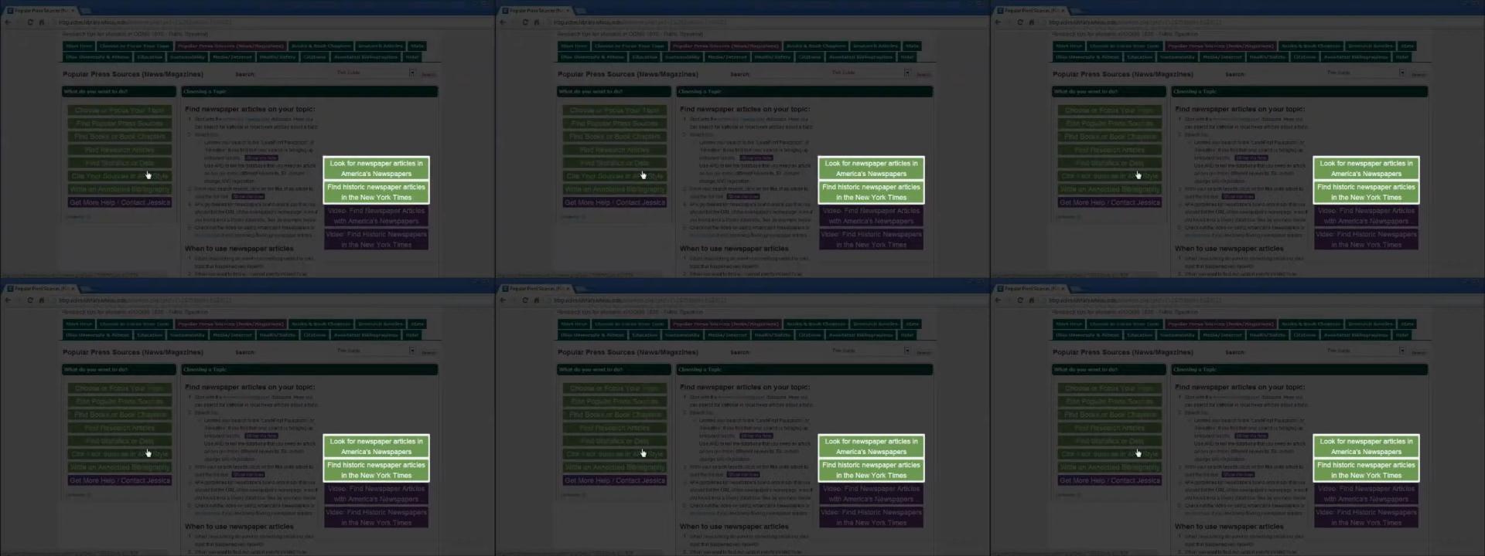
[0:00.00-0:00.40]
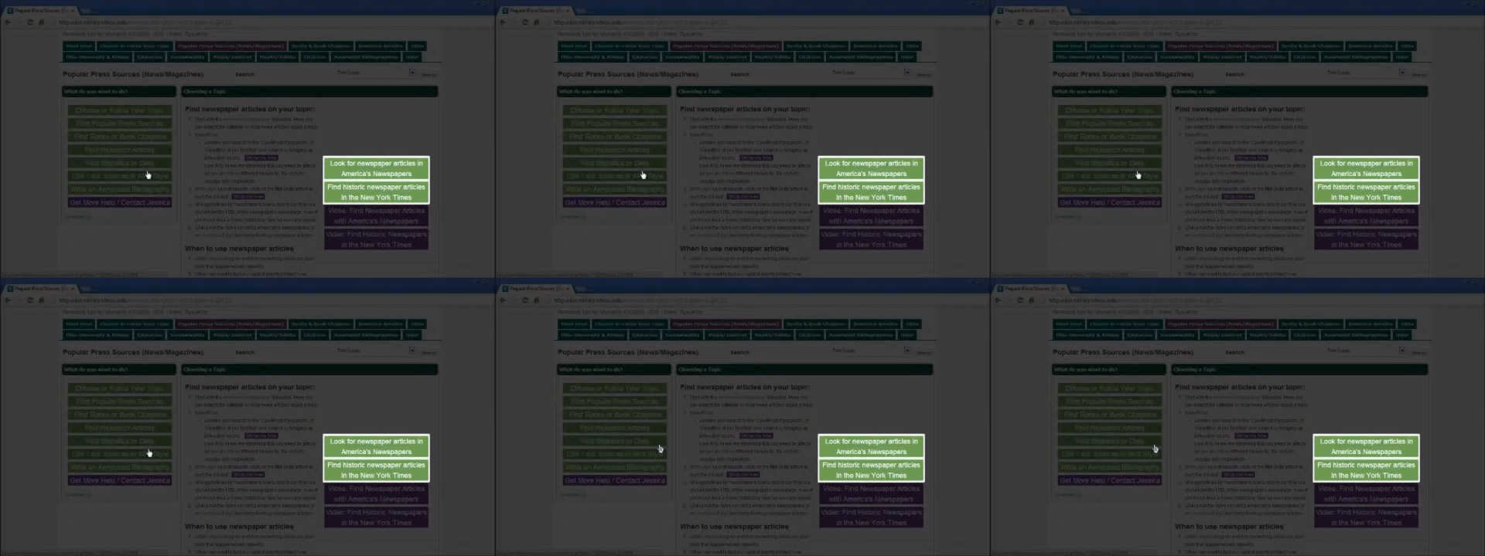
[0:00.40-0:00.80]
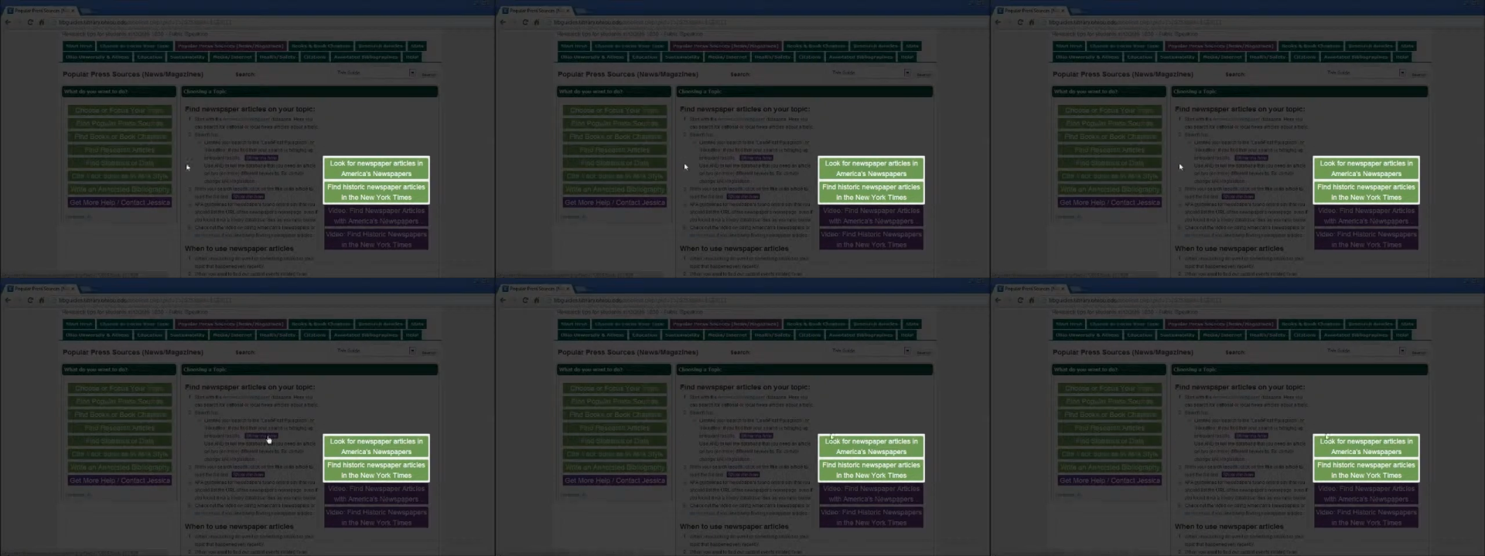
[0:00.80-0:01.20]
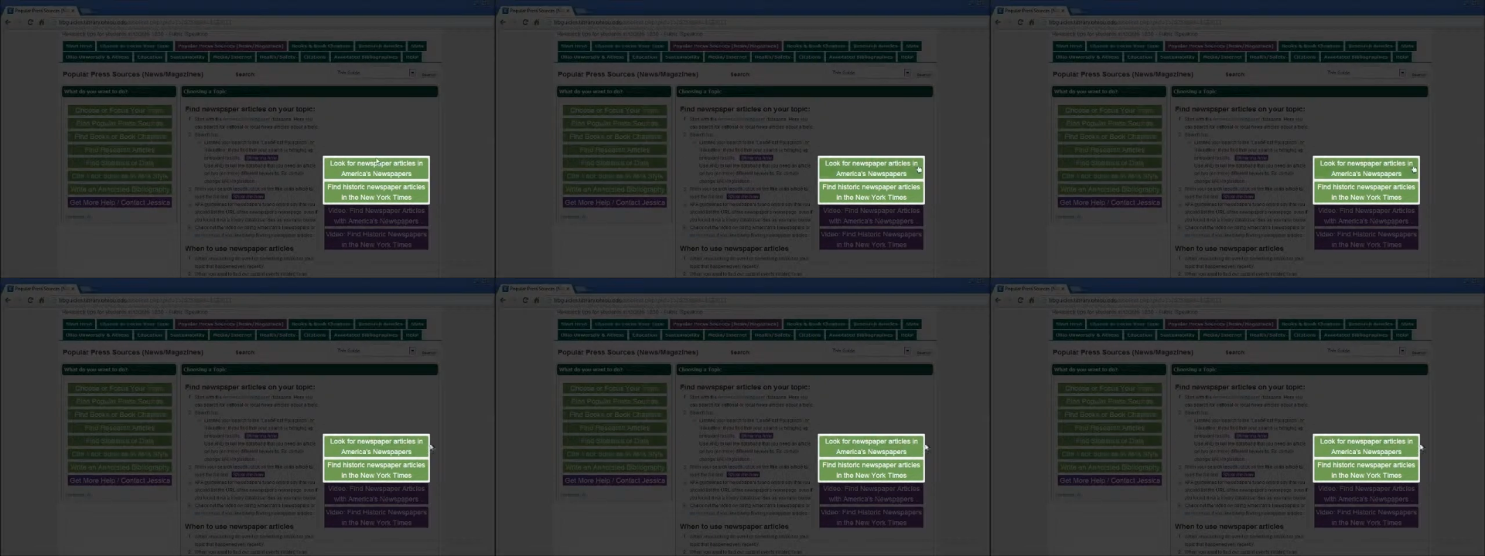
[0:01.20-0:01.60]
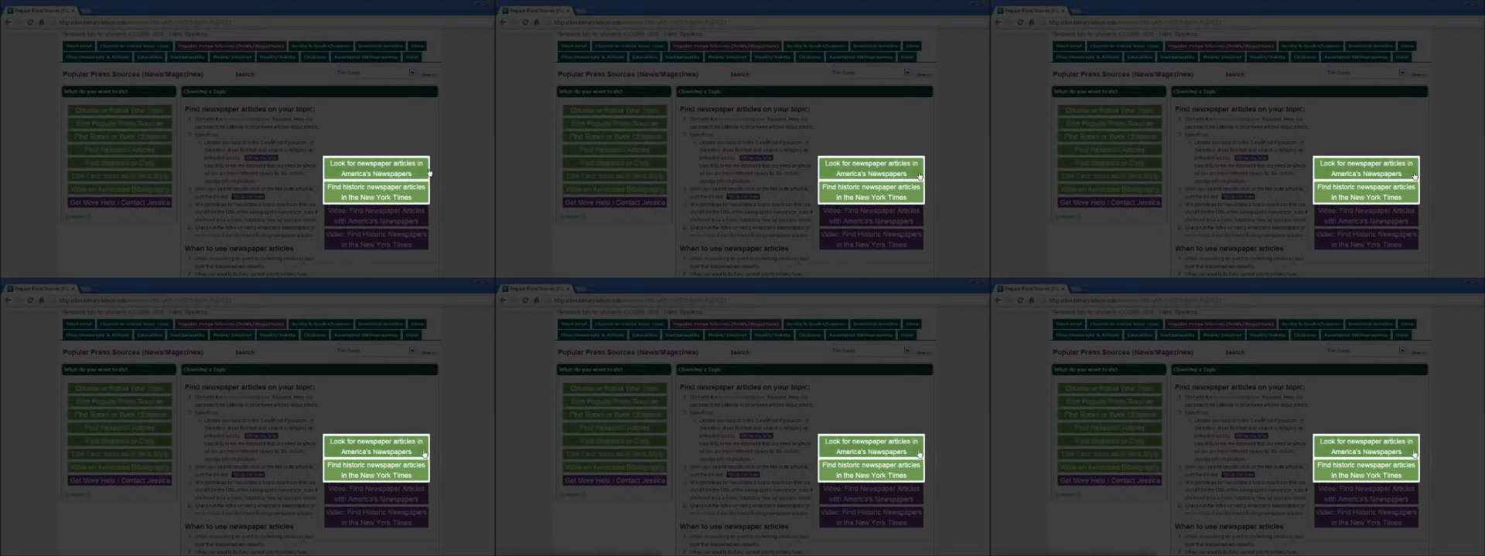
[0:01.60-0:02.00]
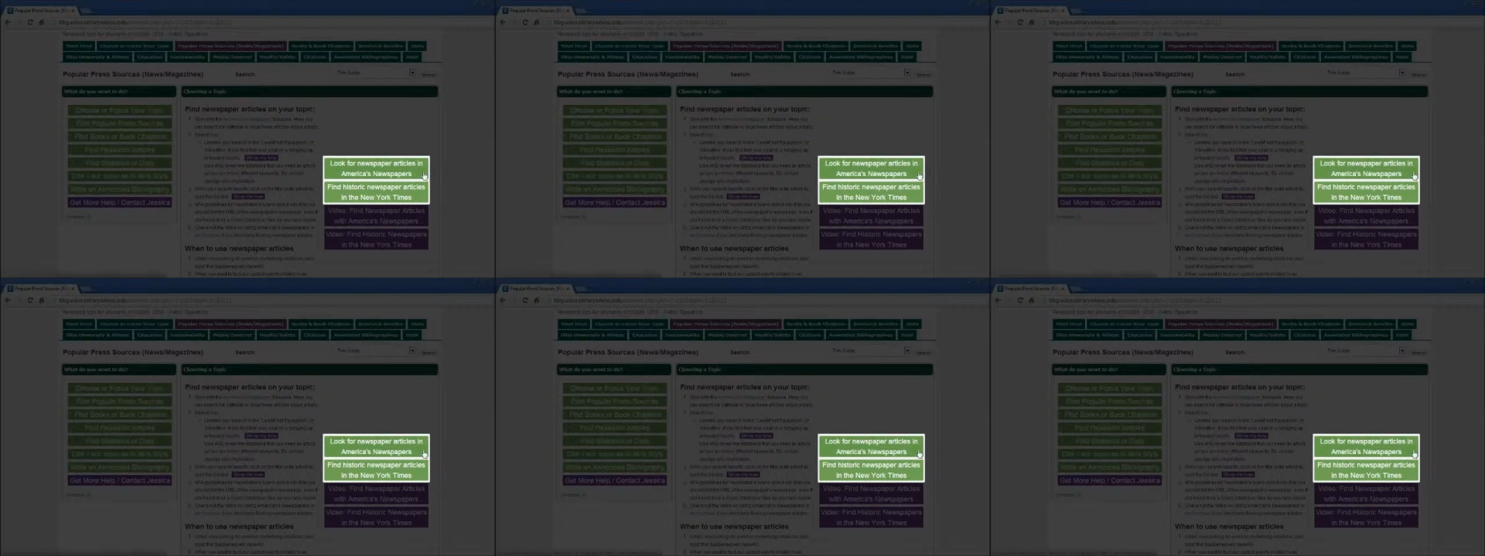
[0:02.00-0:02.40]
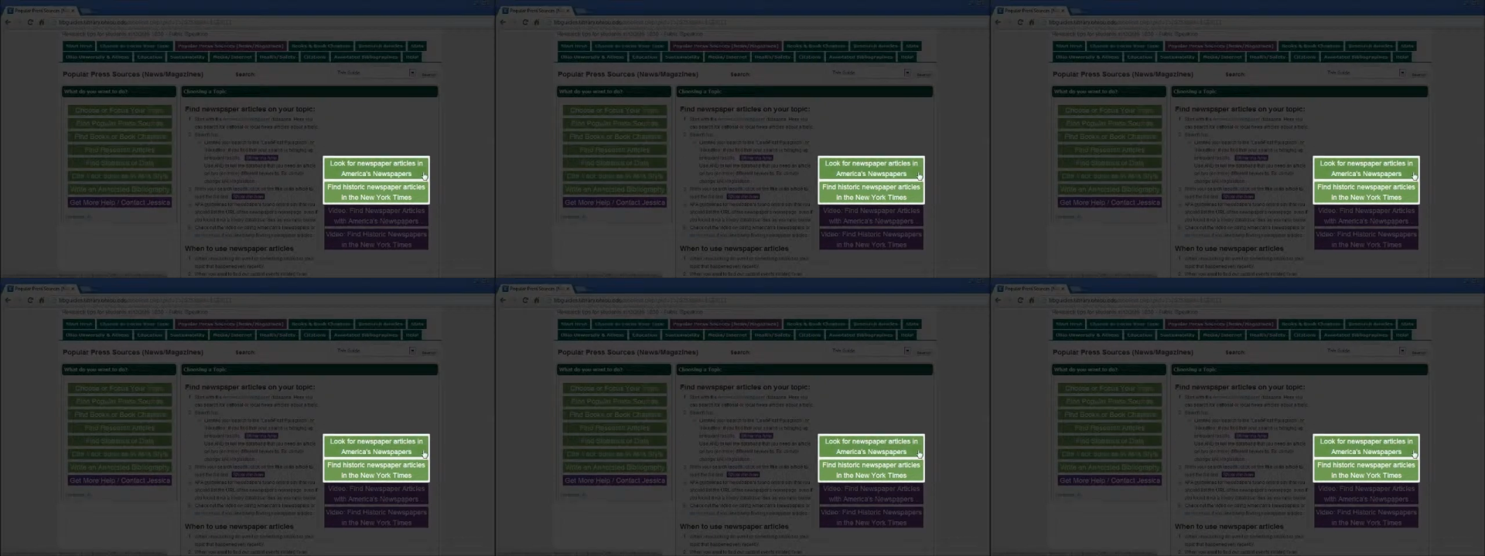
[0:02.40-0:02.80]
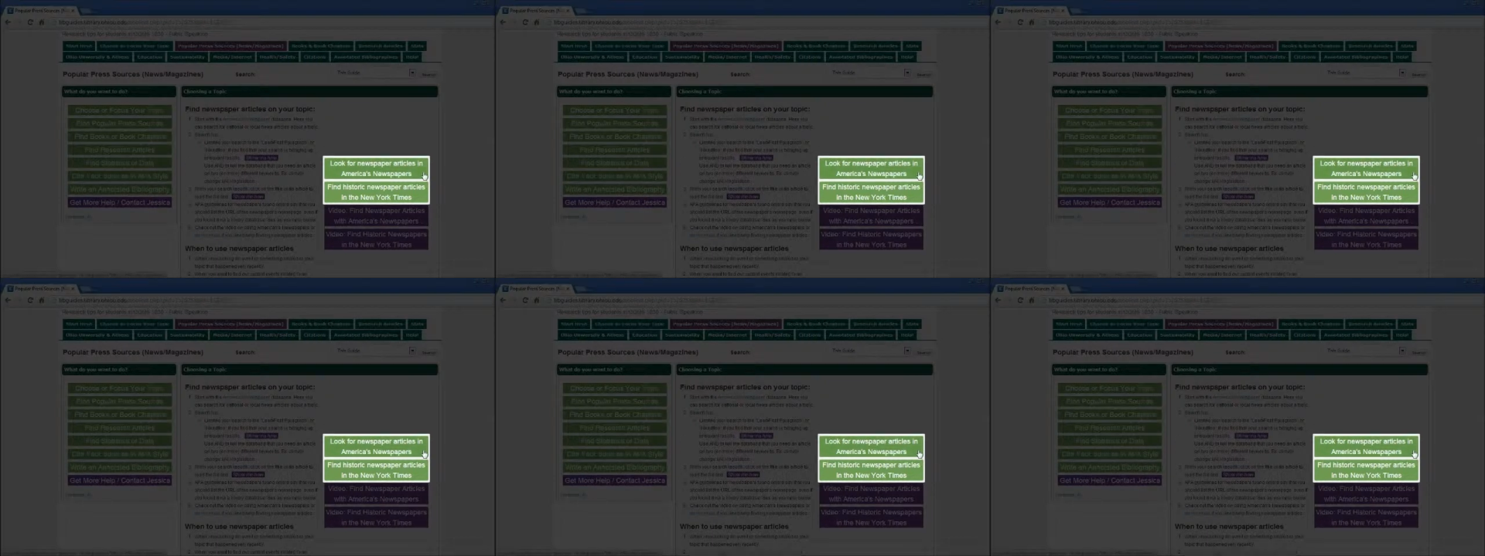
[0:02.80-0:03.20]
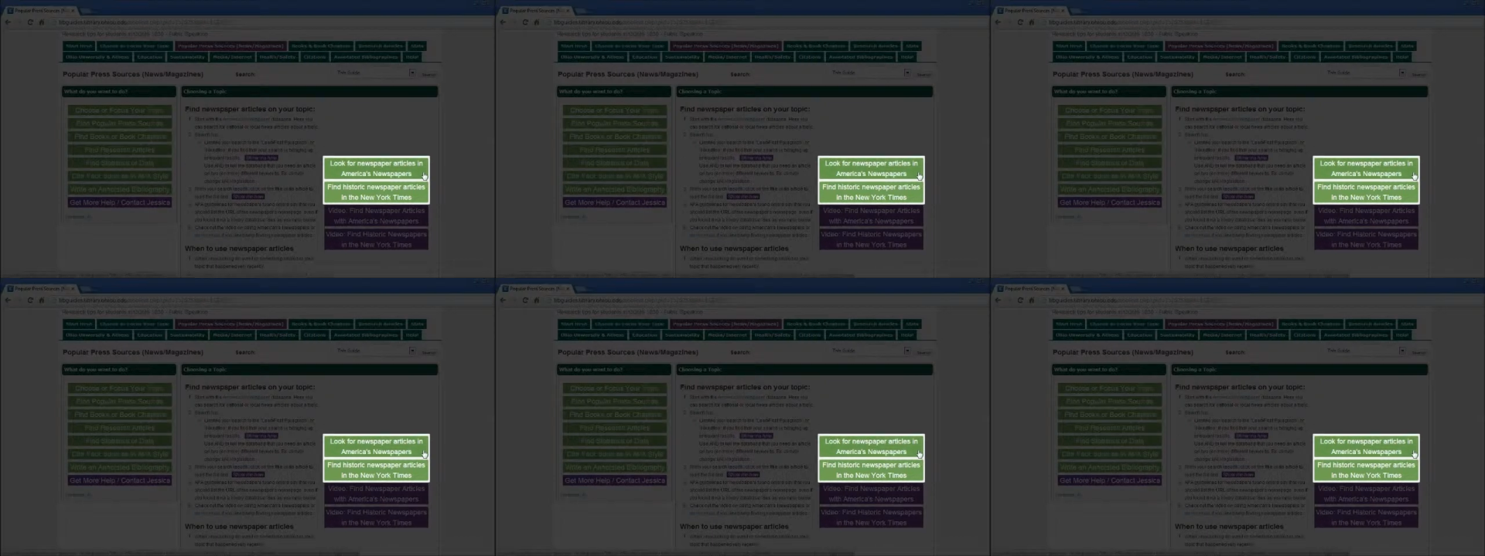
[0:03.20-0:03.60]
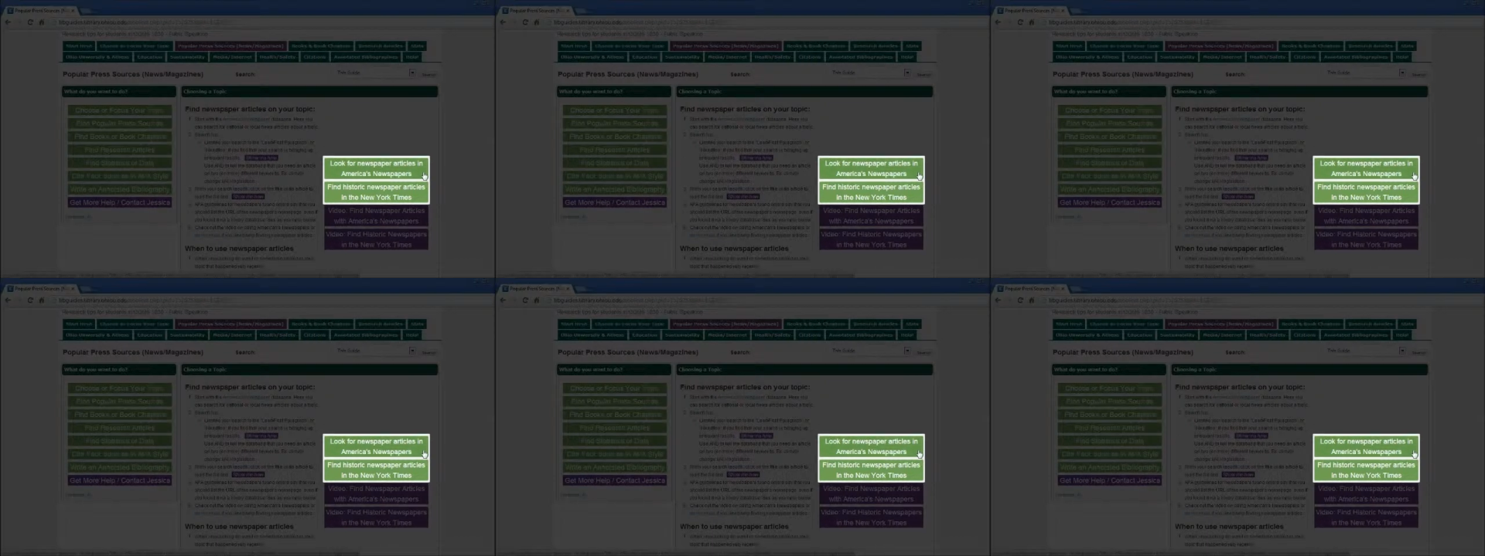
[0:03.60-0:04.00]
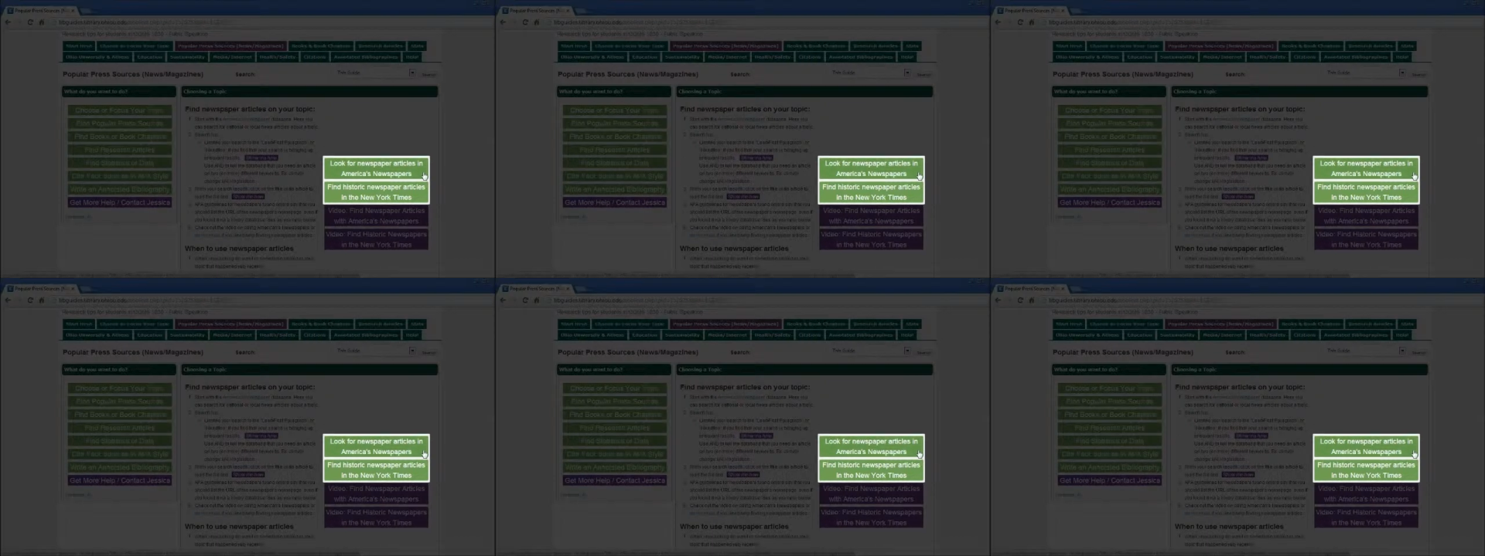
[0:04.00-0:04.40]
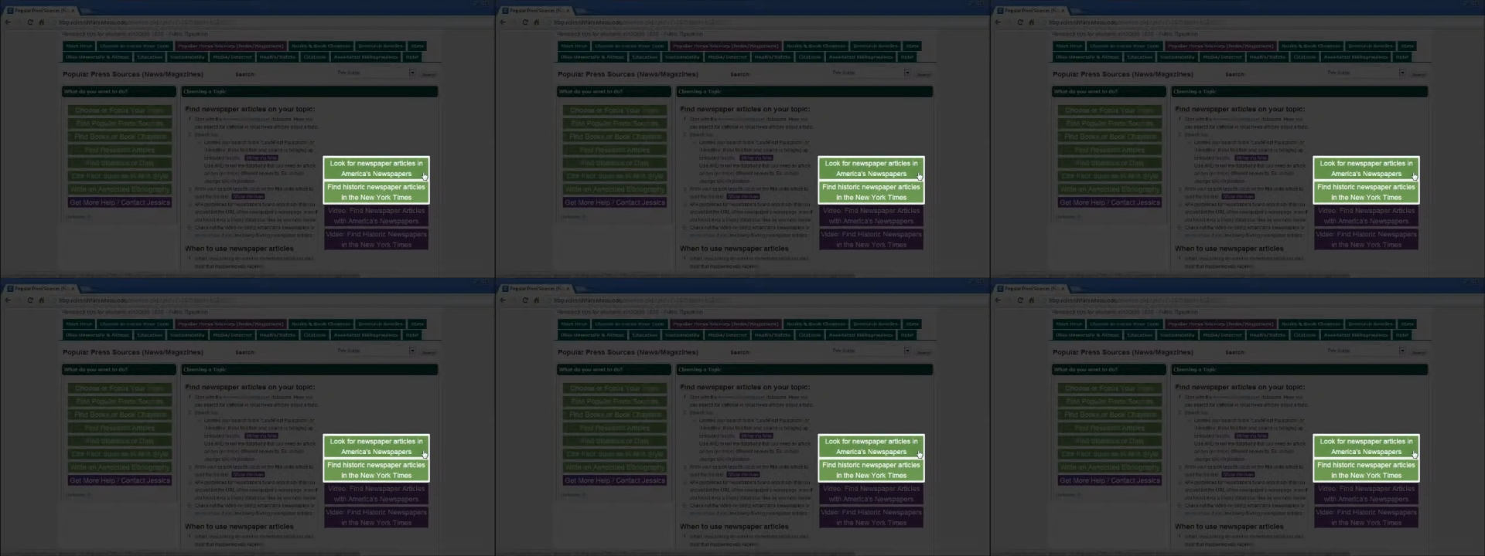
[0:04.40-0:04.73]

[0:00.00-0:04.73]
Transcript: [unreadable: no face in view]